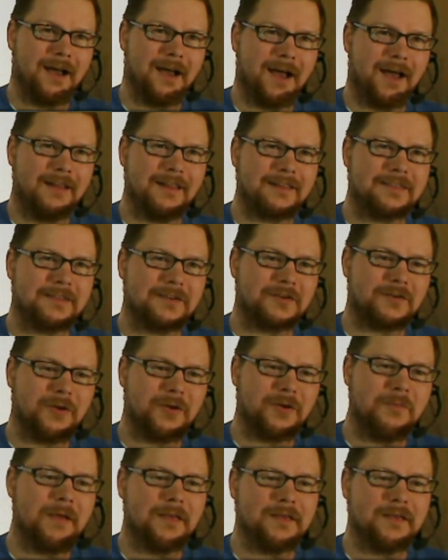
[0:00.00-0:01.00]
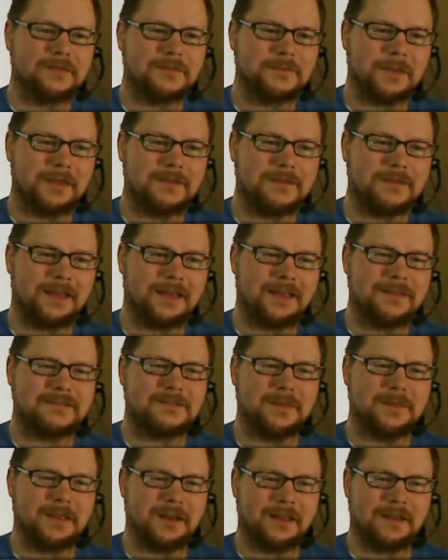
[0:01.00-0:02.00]
I like the Chrome base because it has
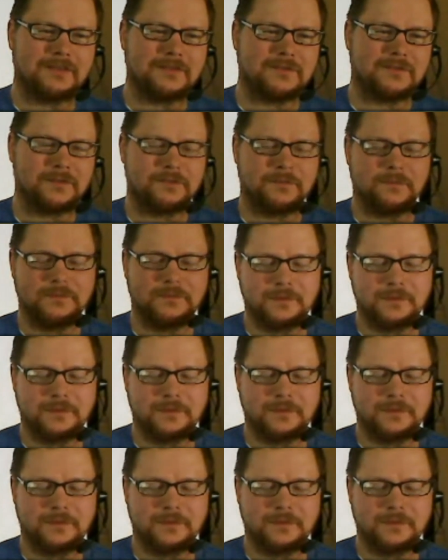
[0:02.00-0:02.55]
some of that extra